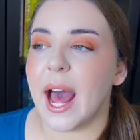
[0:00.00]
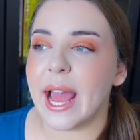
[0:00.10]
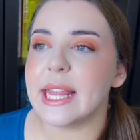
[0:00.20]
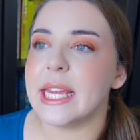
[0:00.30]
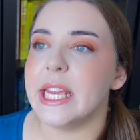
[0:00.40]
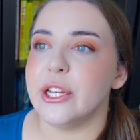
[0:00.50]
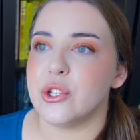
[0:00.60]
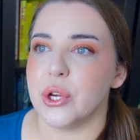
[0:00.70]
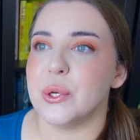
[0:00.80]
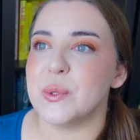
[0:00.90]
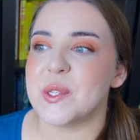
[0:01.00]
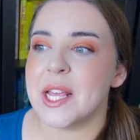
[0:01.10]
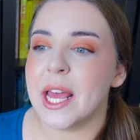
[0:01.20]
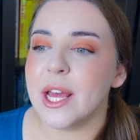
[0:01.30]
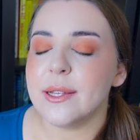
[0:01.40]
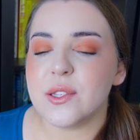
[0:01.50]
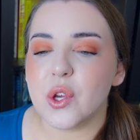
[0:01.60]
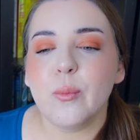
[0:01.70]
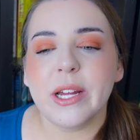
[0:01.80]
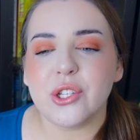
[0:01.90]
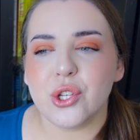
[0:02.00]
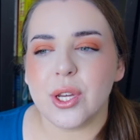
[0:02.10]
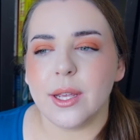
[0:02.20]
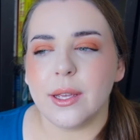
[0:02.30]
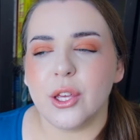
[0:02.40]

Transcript: I think he shows so much